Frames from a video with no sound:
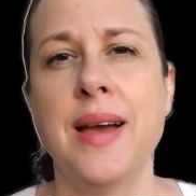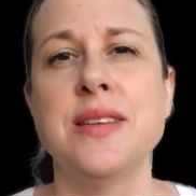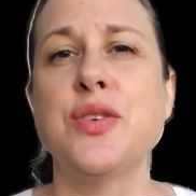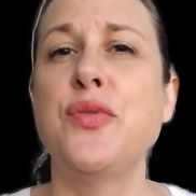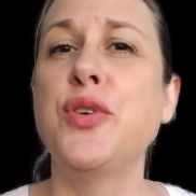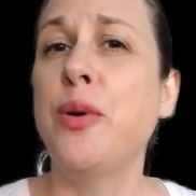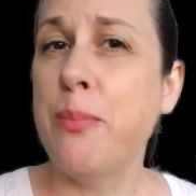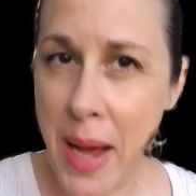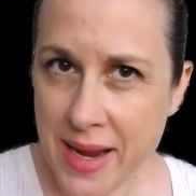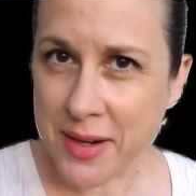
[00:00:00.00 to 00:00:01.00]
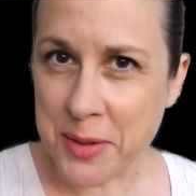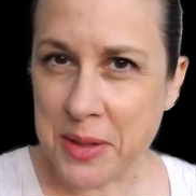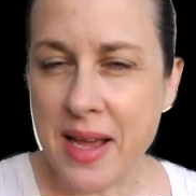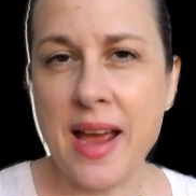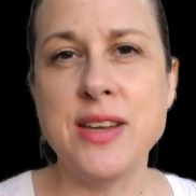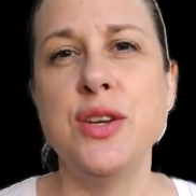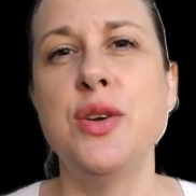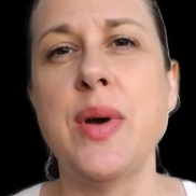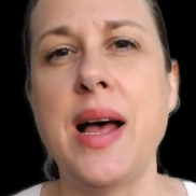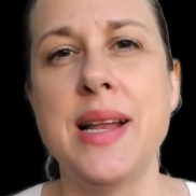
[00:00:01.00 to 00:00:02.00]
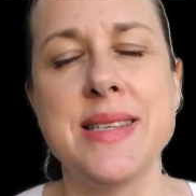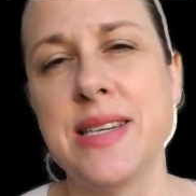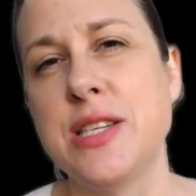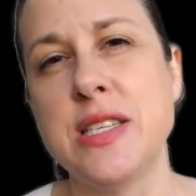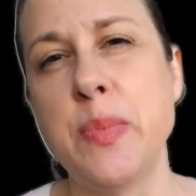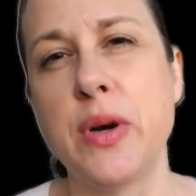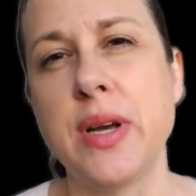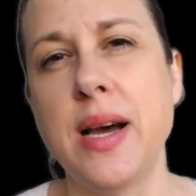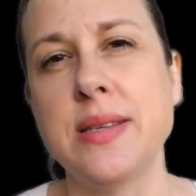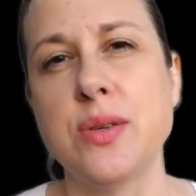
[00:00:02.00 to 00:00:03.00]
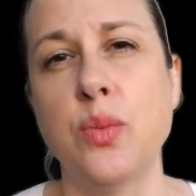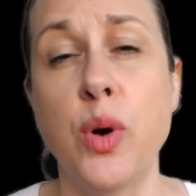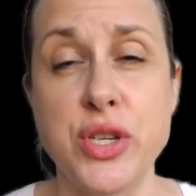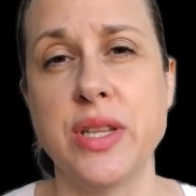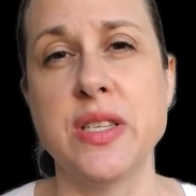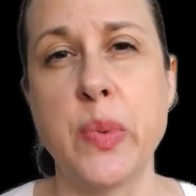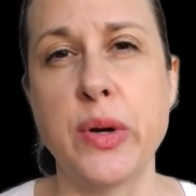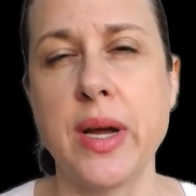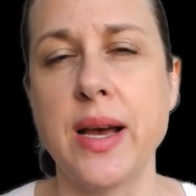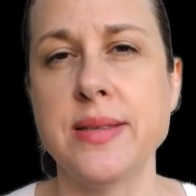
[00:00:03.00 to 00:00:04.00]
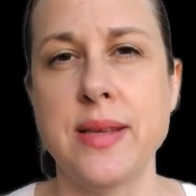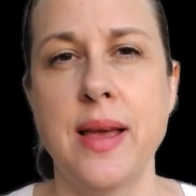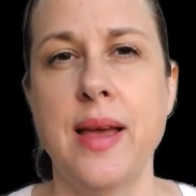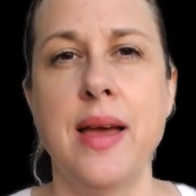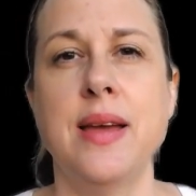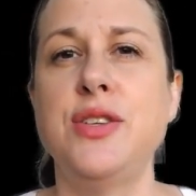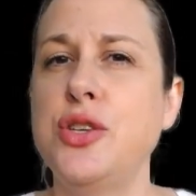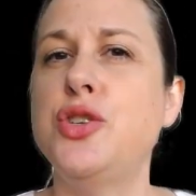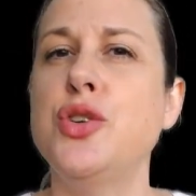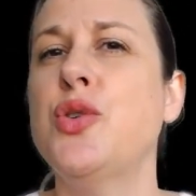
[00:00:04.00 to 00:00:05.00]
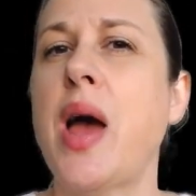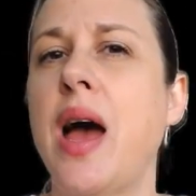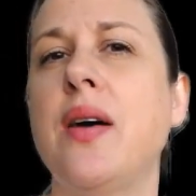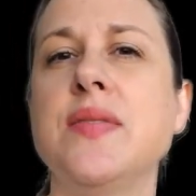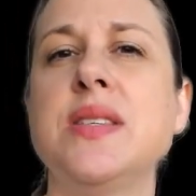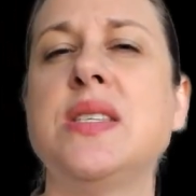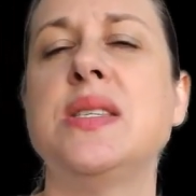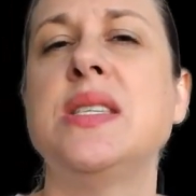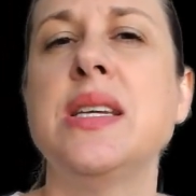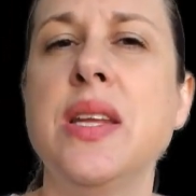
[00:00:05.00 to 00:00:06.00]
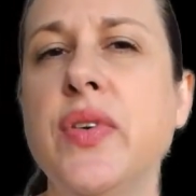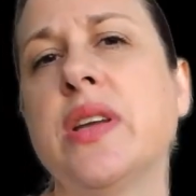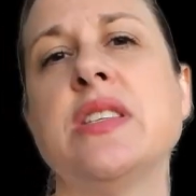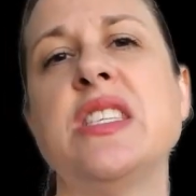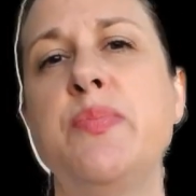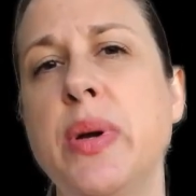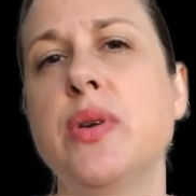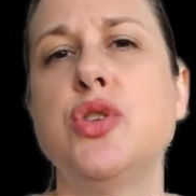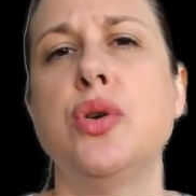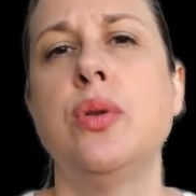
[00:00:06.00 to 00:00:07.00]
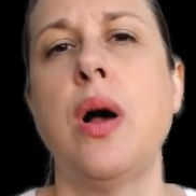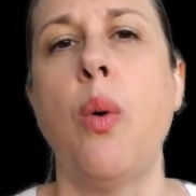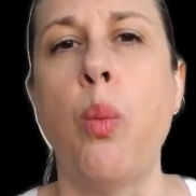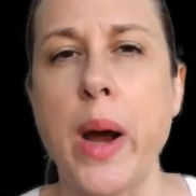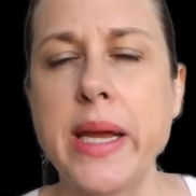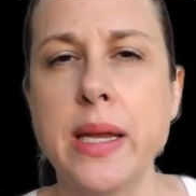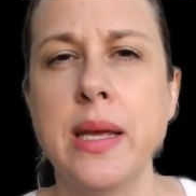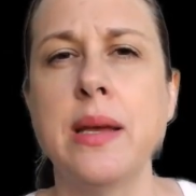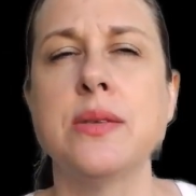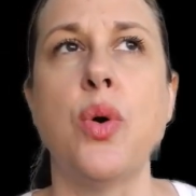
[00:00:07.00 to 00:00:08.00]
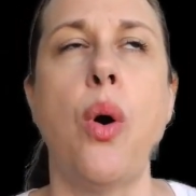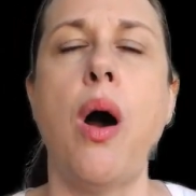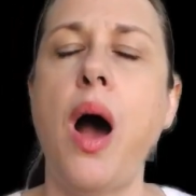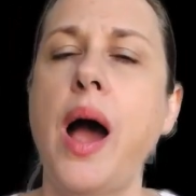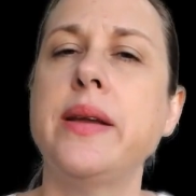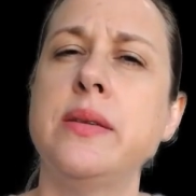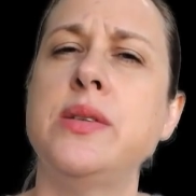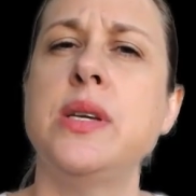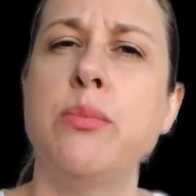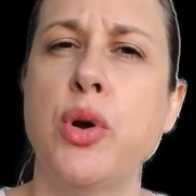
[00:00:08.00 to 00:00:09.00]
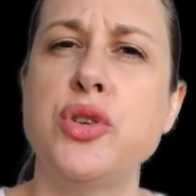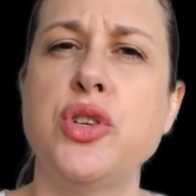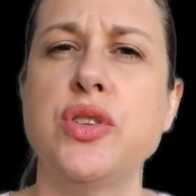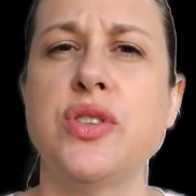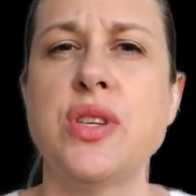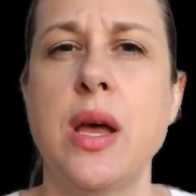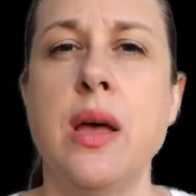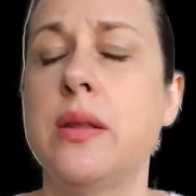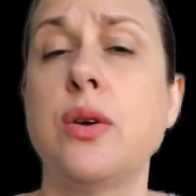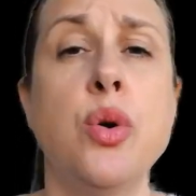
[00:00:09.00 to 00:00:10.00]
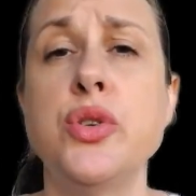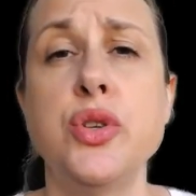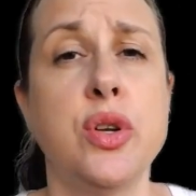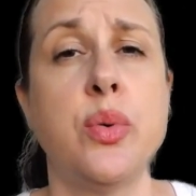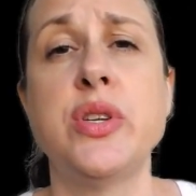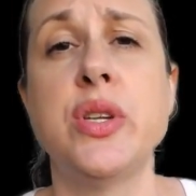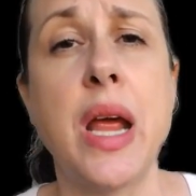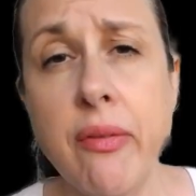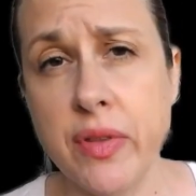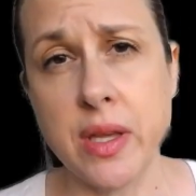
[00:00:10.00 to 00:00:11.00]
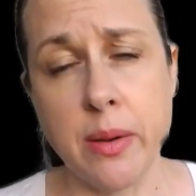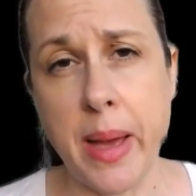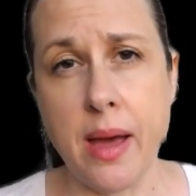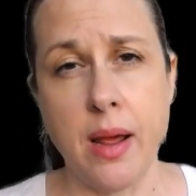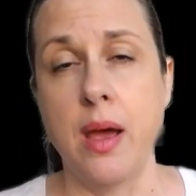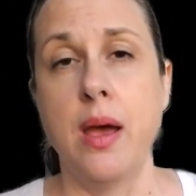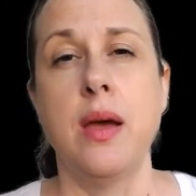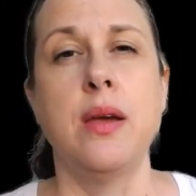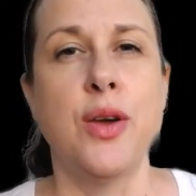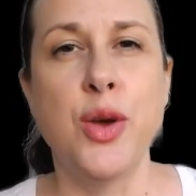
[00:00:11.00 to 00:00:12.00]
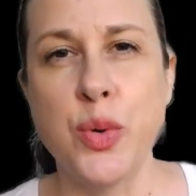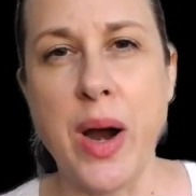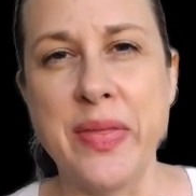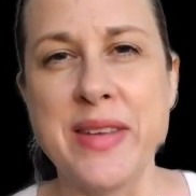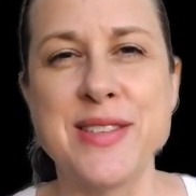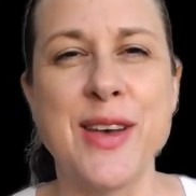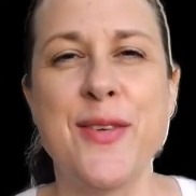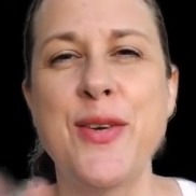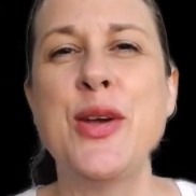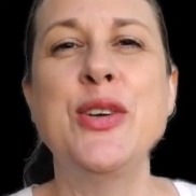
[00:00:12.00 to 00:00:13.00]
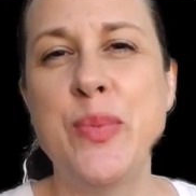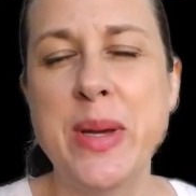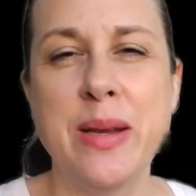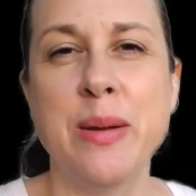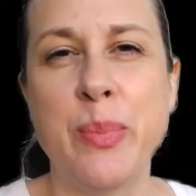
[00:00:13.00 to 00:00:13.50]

So if you're a male and you are listening to this podcast or watching this podcast, did you have significant spiritual awakenings or heightened emotions that cause you to question everything about who you are in this life, who you've been in a